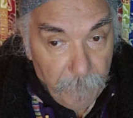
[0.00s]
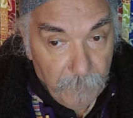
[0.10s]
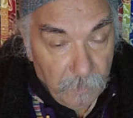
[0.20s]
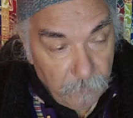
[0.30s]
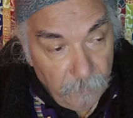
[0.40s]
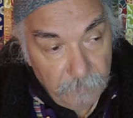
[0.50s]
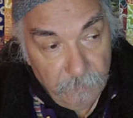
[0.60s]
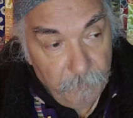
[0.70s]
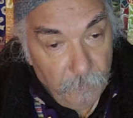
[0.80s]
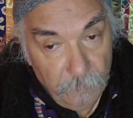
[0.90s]
That's why it's
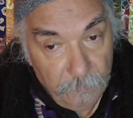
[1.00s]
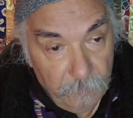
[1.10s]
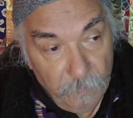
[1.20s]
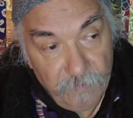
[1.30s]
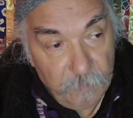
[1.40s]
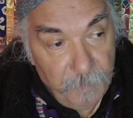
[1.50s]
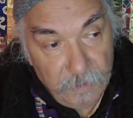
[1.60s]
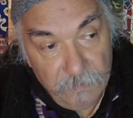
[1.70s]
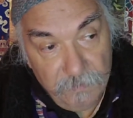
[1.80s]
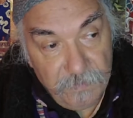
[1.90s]
important to
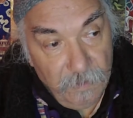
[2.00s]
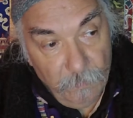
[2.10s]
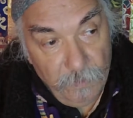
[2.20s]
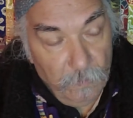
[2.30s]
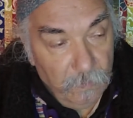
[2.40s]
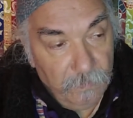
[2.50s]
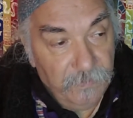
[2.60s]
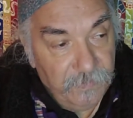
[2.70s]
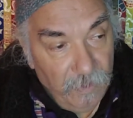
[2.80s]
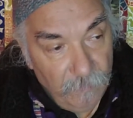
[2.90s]
inspect this thing we call the
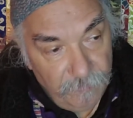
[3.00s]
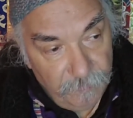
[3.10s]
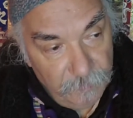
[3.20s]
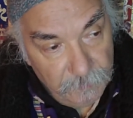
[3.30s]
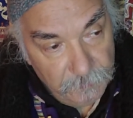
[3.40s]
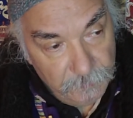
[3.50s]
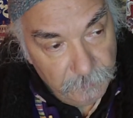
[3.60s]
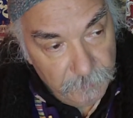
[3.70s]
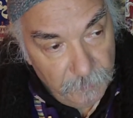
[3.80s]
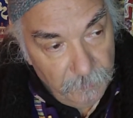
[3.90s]
self,
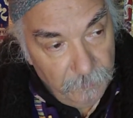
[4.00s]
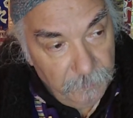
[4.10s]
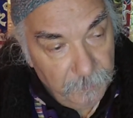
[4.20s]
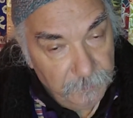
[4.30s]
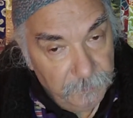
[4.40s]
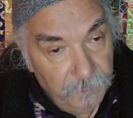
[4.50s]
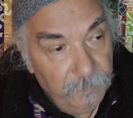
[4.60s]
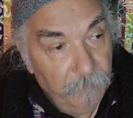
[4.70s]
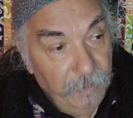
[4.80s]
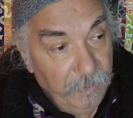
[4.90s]

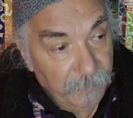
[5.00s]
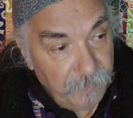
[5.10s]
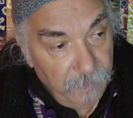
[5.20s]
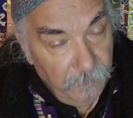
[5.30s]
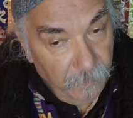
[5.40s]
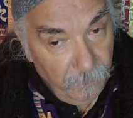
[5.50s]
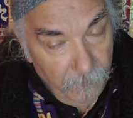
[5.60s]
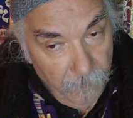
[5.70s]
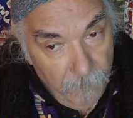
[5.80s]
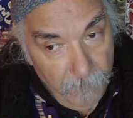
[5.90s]
the mask.
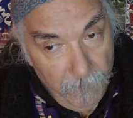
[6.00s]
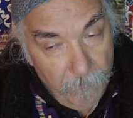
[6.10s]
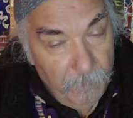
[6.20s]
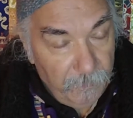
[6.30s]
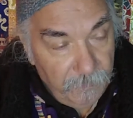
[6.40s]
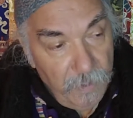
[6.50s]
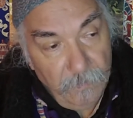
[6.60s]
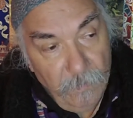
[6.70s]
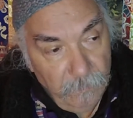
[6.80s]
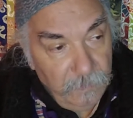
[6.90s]
Well, it's
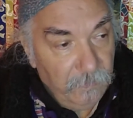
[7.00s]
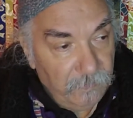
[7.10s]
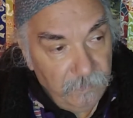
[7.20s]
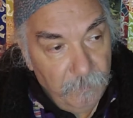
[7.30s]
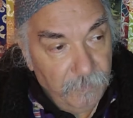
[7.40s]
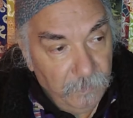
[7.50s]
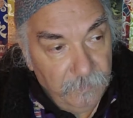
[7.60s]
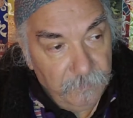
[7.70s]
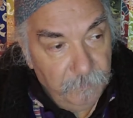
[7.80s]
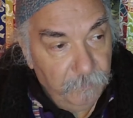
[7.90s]
not only as simple
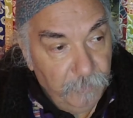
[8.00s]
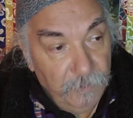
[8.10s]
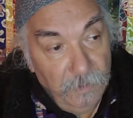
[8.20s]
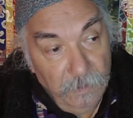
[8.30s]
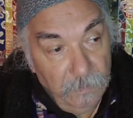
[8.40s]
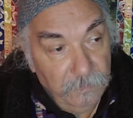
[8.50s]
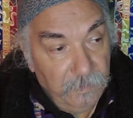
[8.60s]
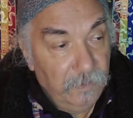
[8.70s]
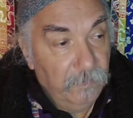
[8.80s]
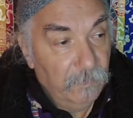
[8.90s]
as putting on and
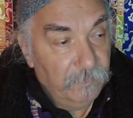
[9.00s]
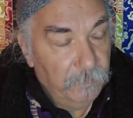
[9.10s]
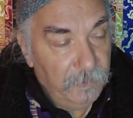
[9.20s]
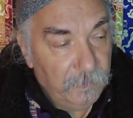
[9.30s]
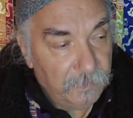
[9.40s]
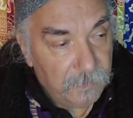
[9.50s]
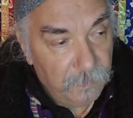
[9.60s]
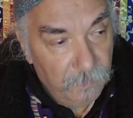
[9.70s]
taking off a mask.